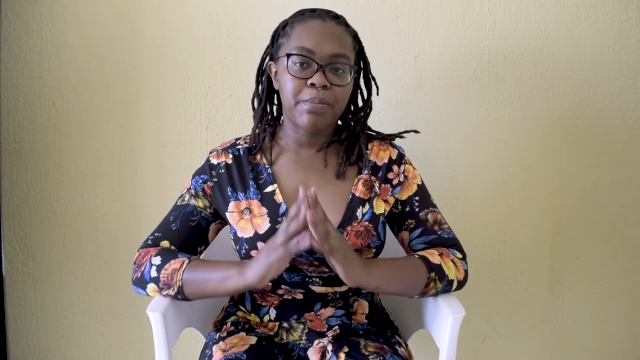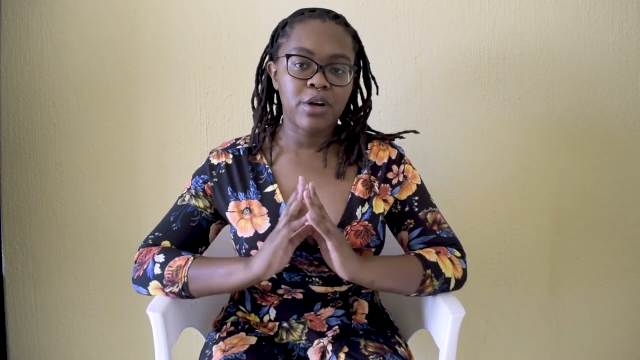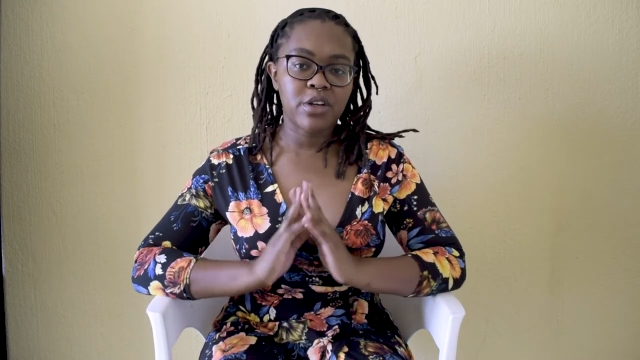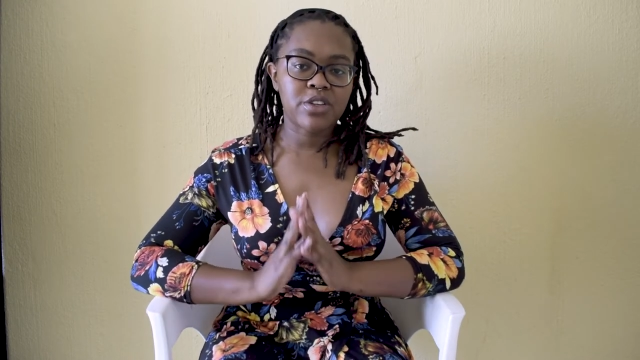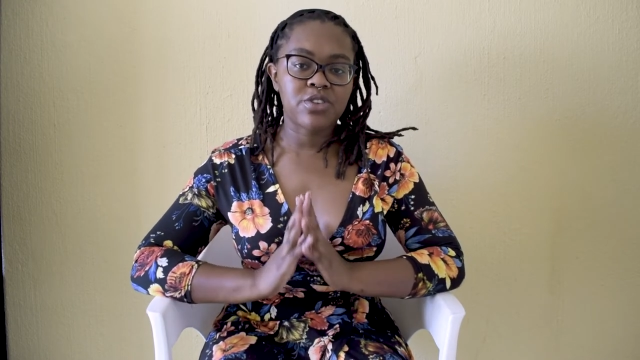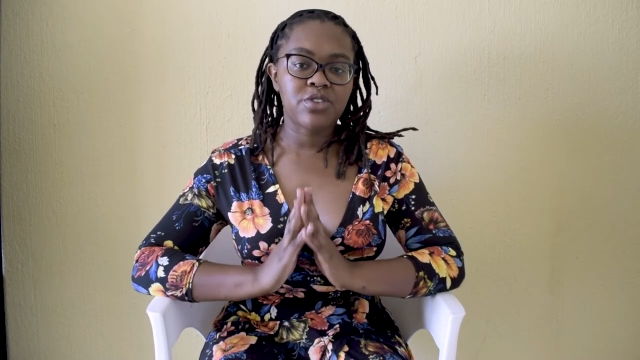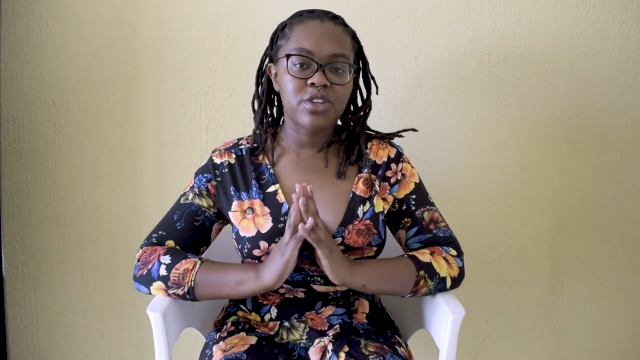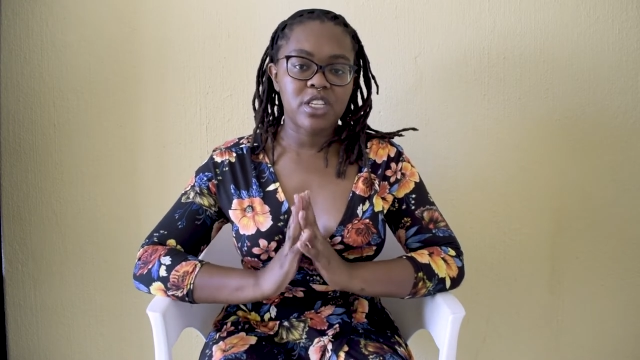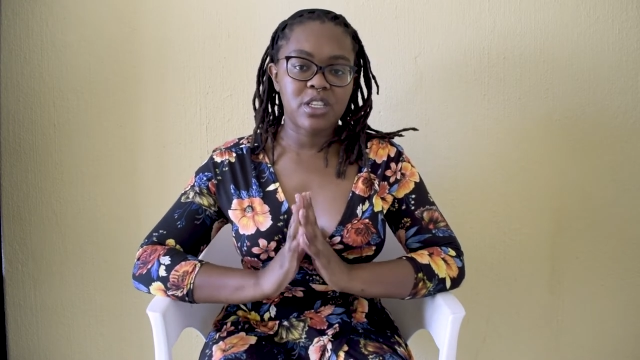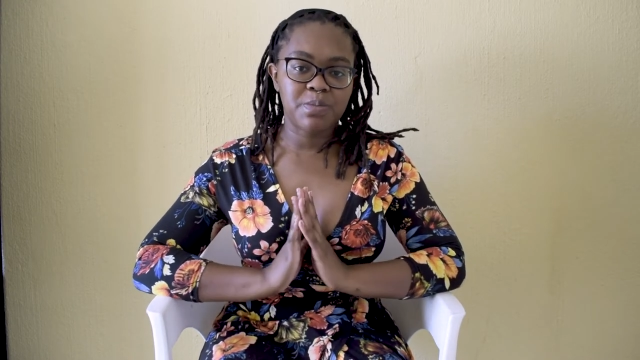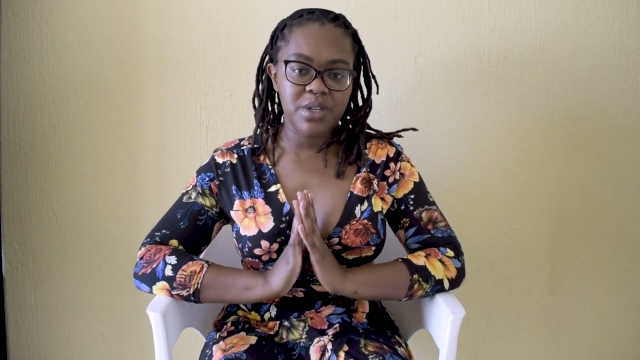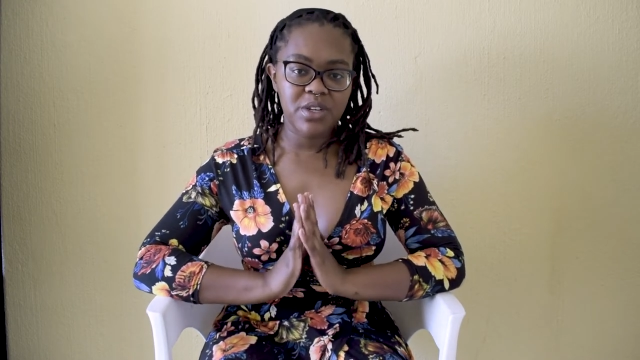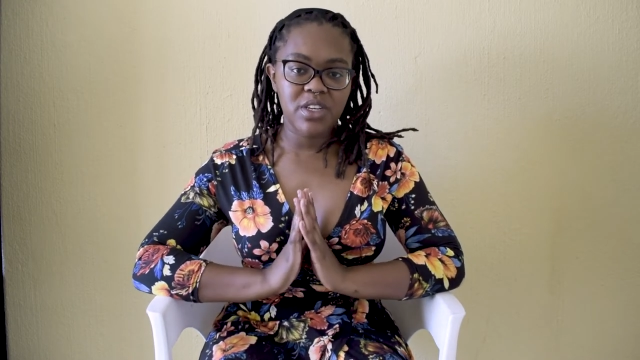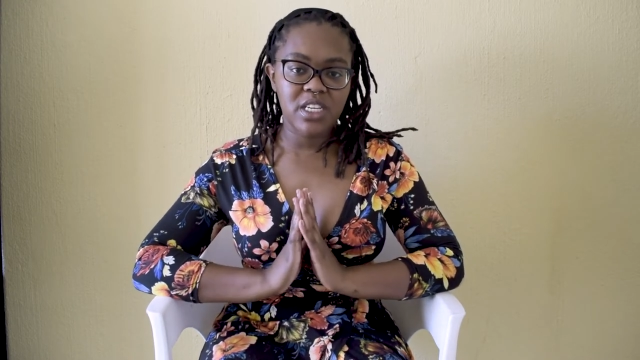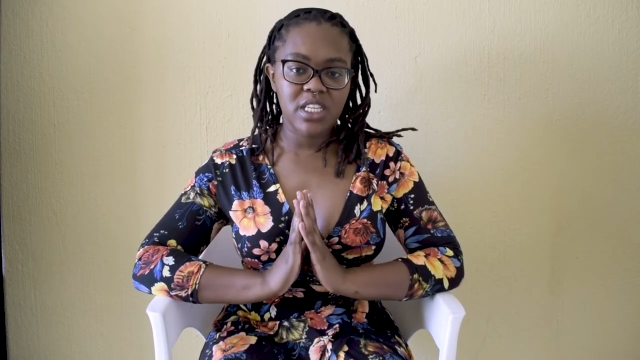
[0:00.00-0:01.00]
personal
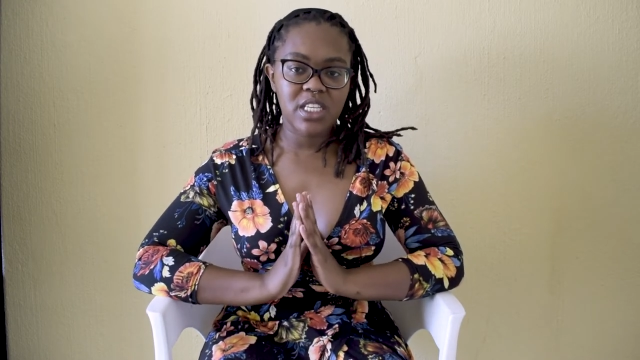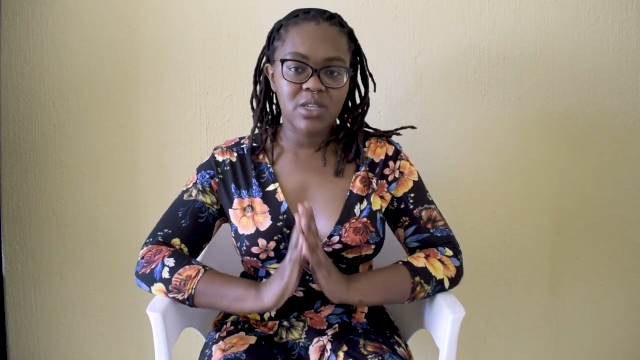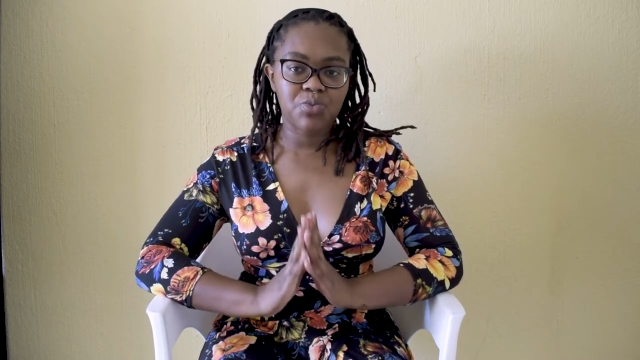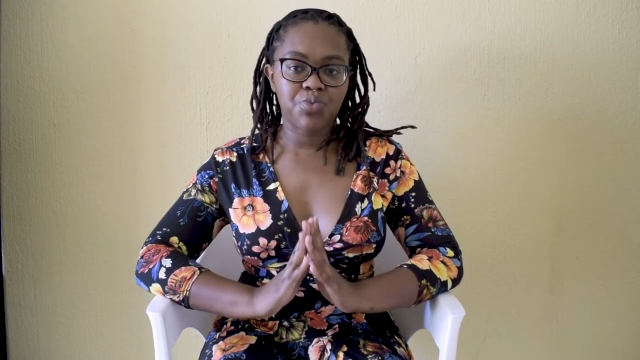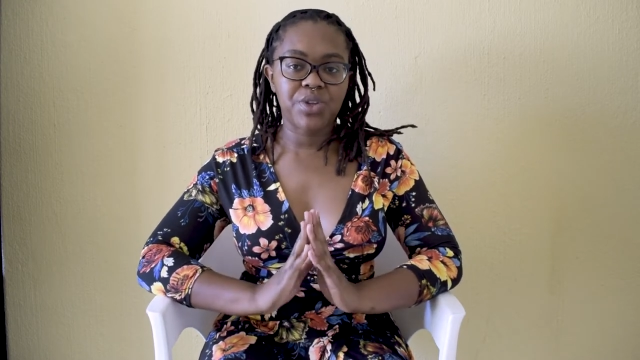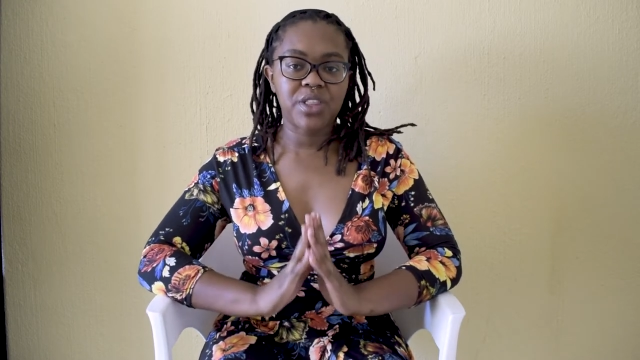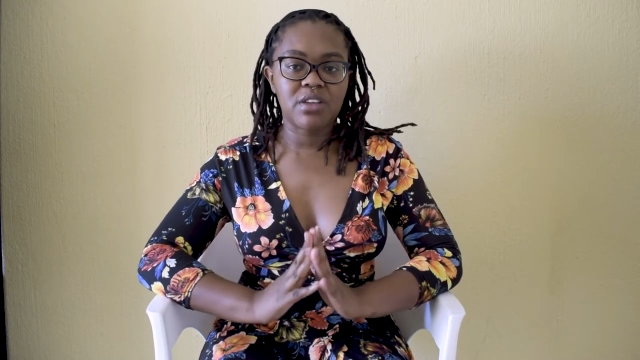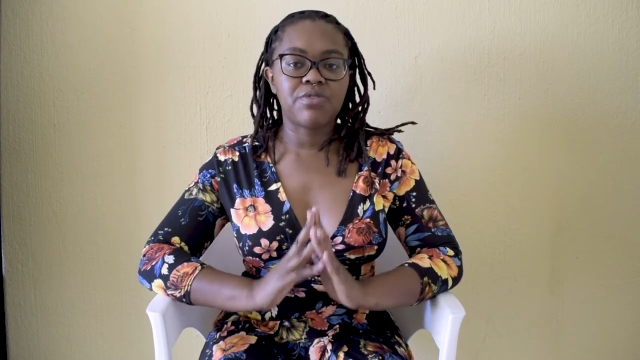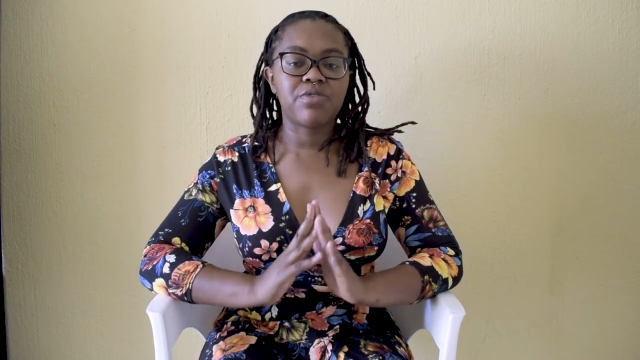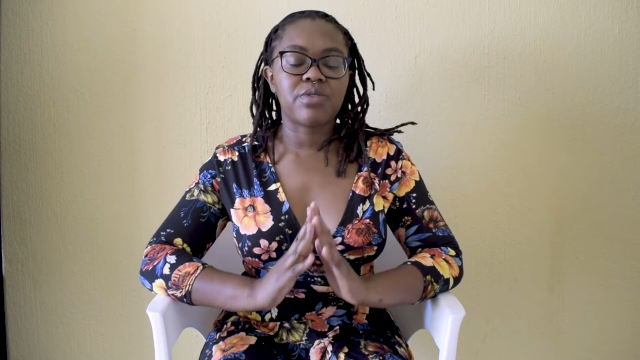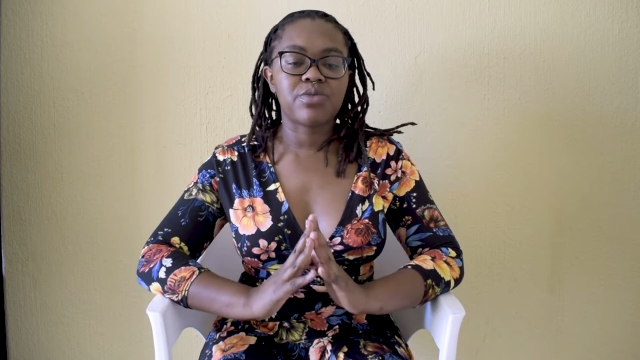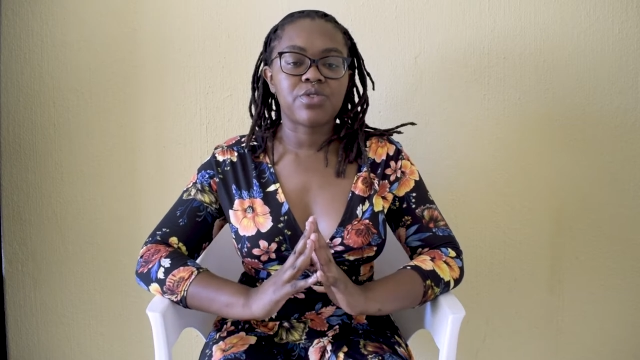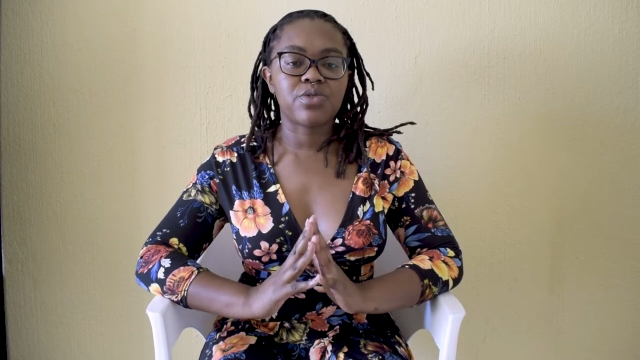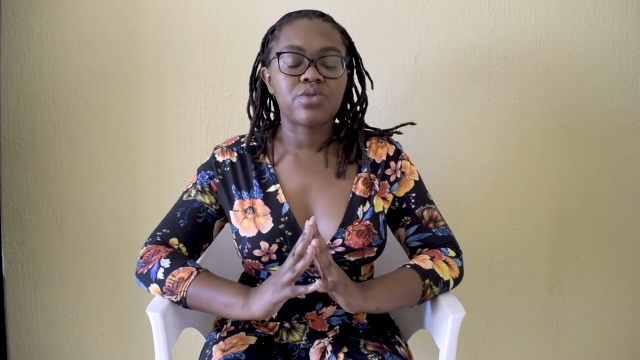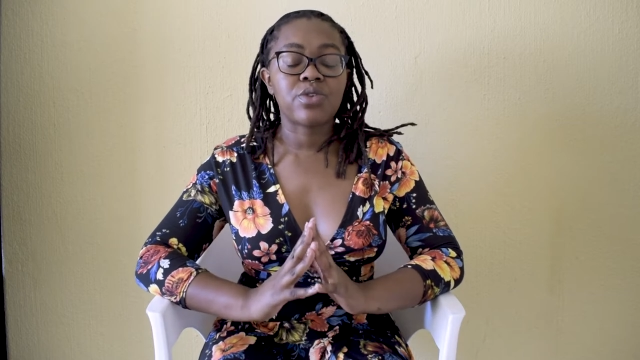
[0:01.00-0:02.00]
experience within film
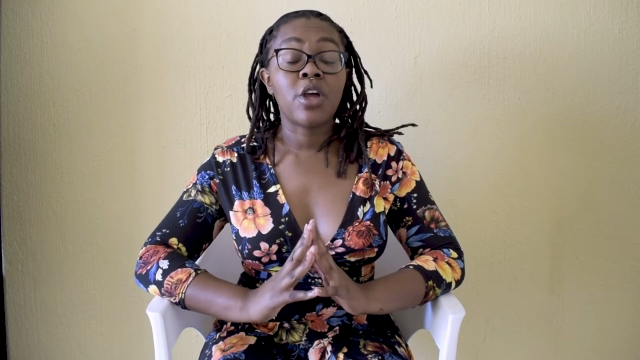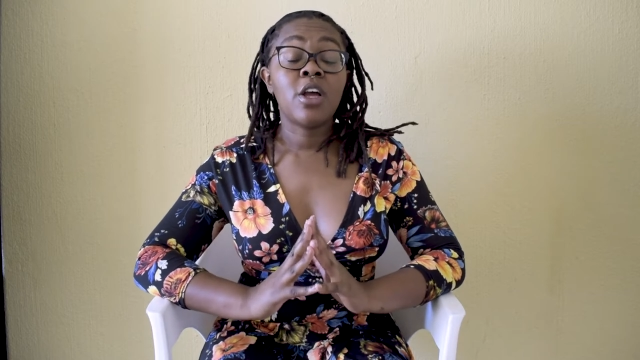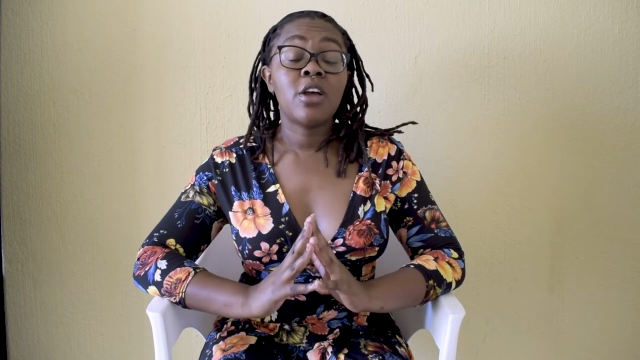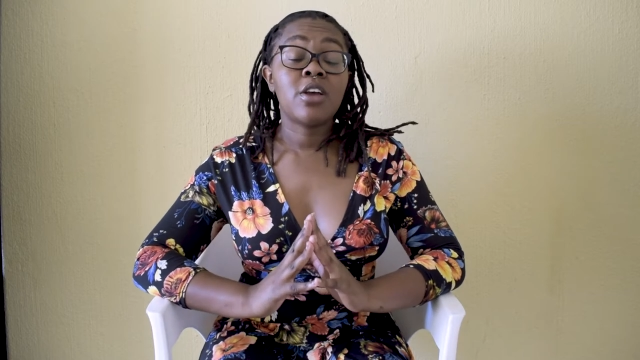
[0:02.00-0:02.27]
school.